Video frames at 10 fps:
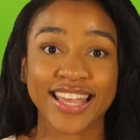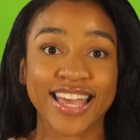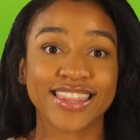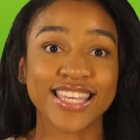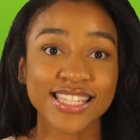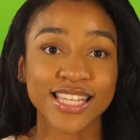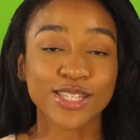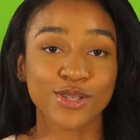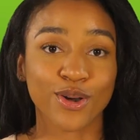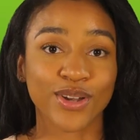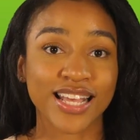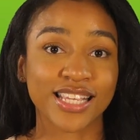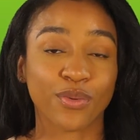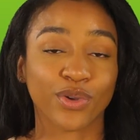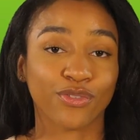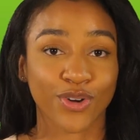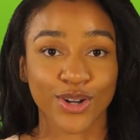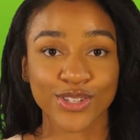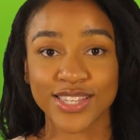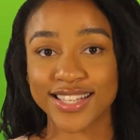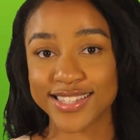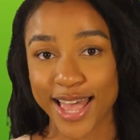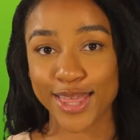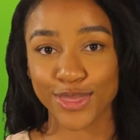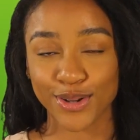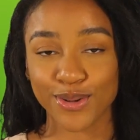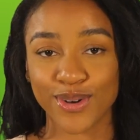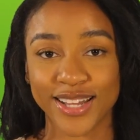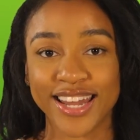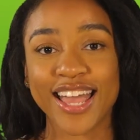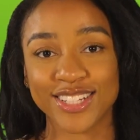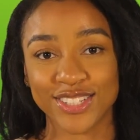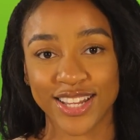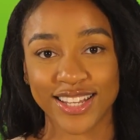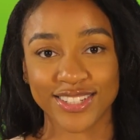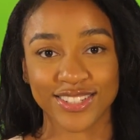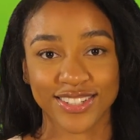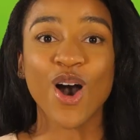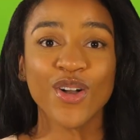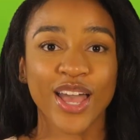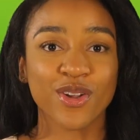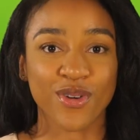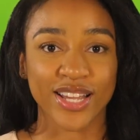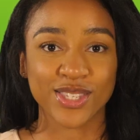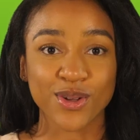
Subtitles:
Again, this is known as a reverse 1031 exchange. Okay, great.